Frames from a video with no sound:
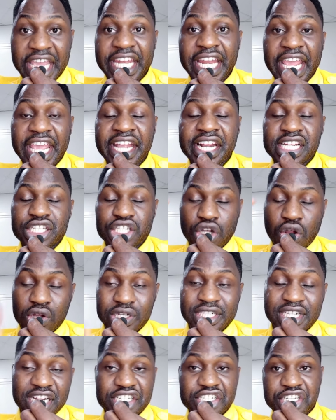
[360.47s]
in English.
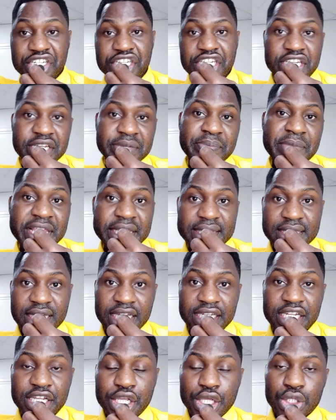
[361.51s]
Contact teaching means
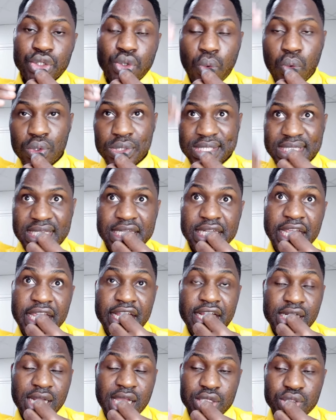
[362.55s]
that you will sit
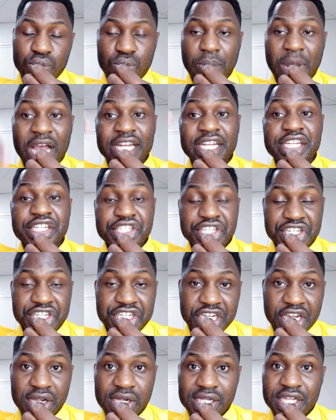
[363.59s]
in classroom and a
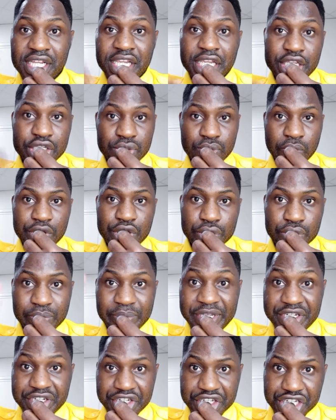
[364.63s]
teacher is going to
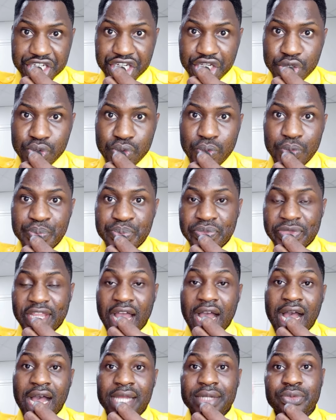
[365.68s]
be teaching you,
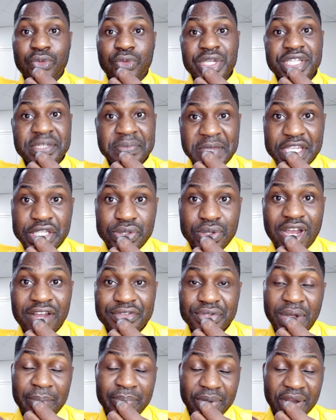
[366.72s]
and which means you have
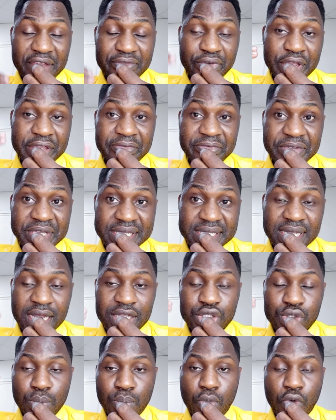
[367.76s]
to apply for a
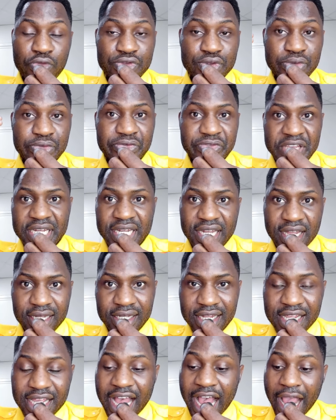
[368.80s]
visa to move to Finland.
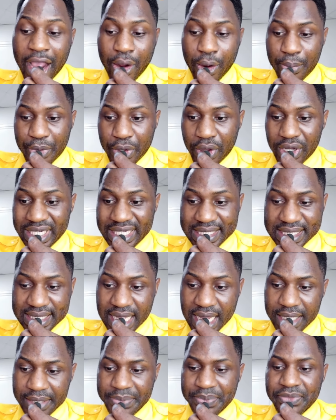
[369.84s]
I hope you
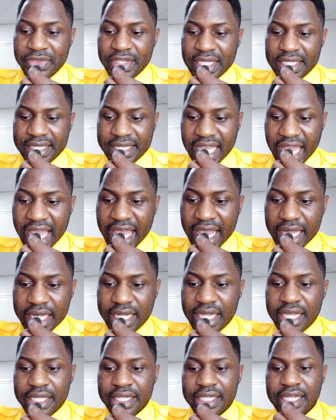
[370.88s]
understand.
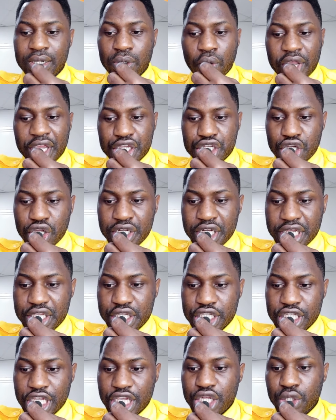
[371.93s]
Then the location
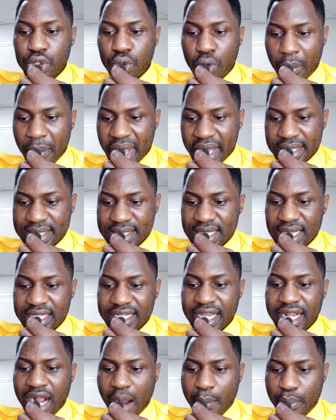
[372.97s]
is in NUMES.
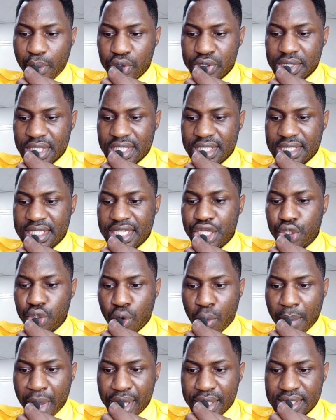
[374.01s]
The campus is in
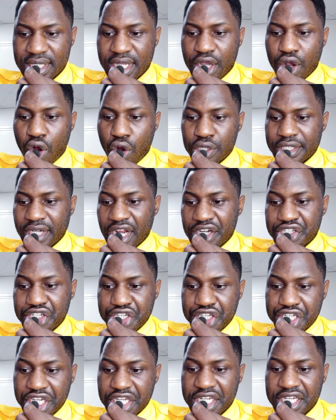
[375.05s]
NUMES. Contact
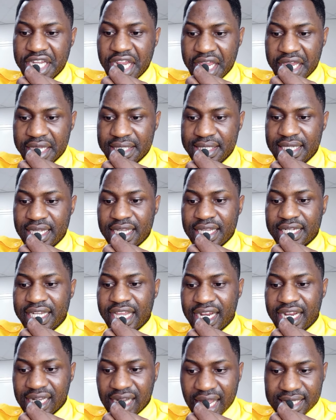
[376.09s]
teaching days.
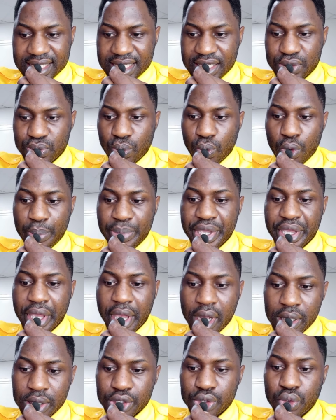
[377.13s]
The classes will be
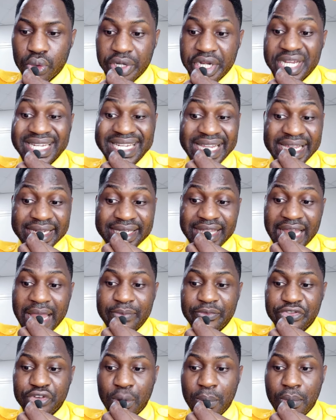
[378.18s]
held during
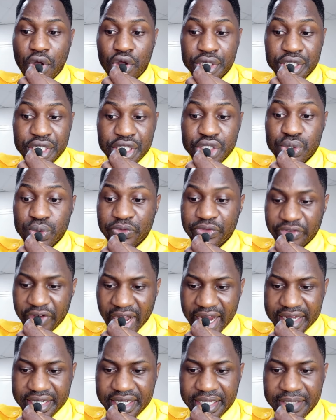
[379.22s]
daytime from Monday to
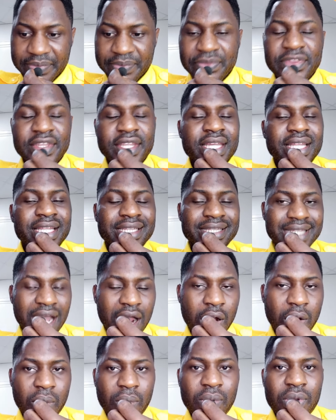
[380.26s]
Friday.
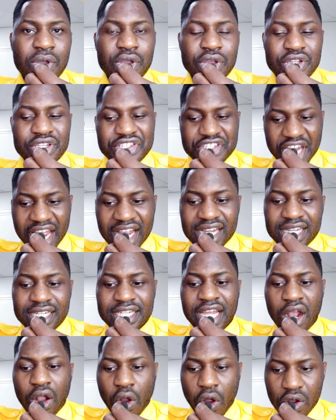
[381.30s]
Now, check
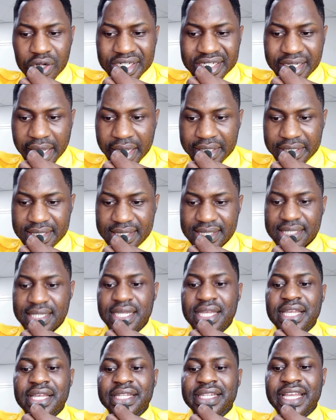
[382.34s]
the contents.
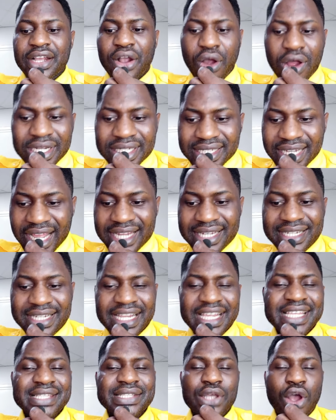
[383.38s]
The content
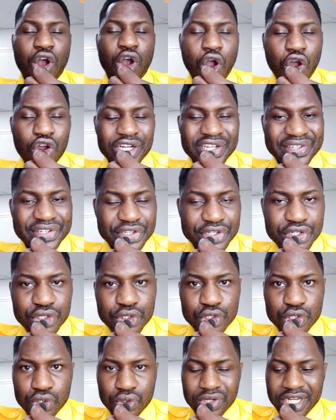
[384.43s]
is all the
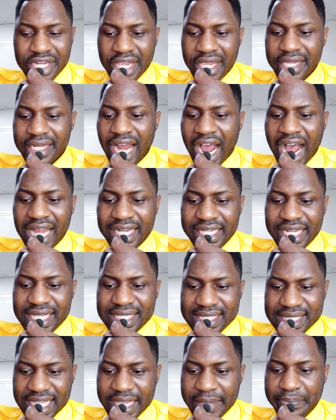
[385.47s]
details you need, and they
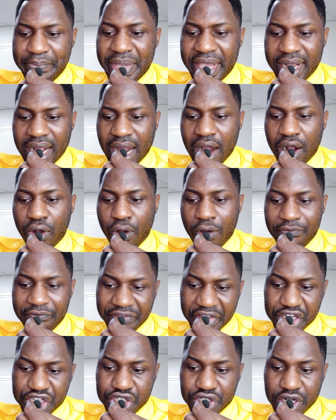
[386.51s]
say baker
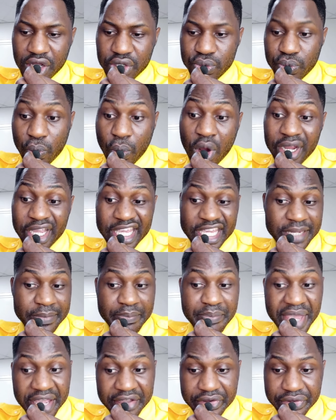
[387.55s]
confectioners work in
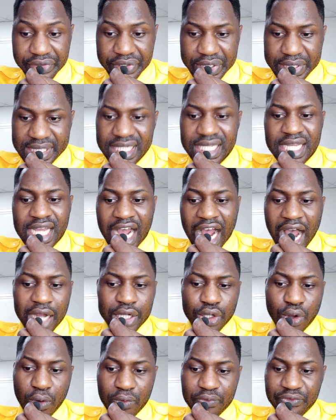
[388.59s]
bakeries
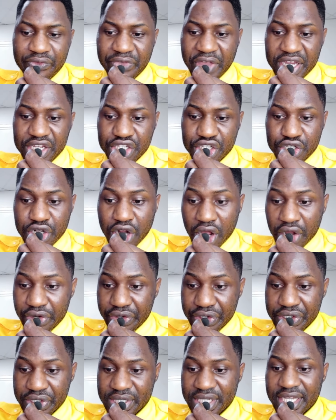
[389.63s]
and
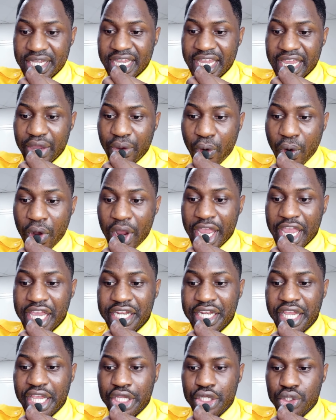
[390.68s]
confectionaries or
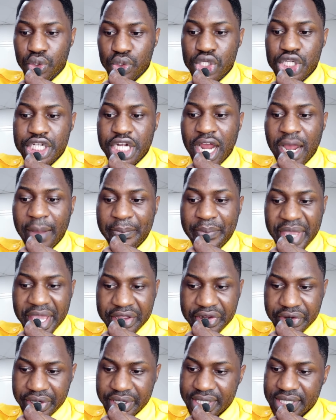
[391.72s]
in industrial
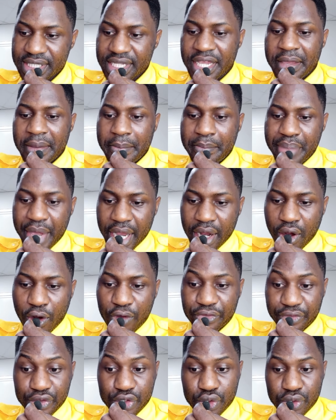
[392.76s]
bakeries,
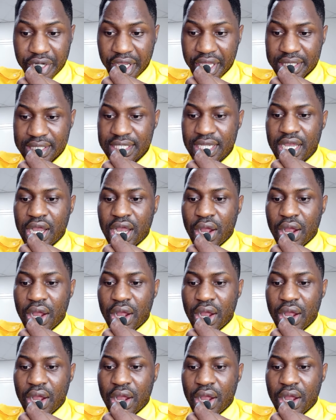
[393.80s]
bake-off units,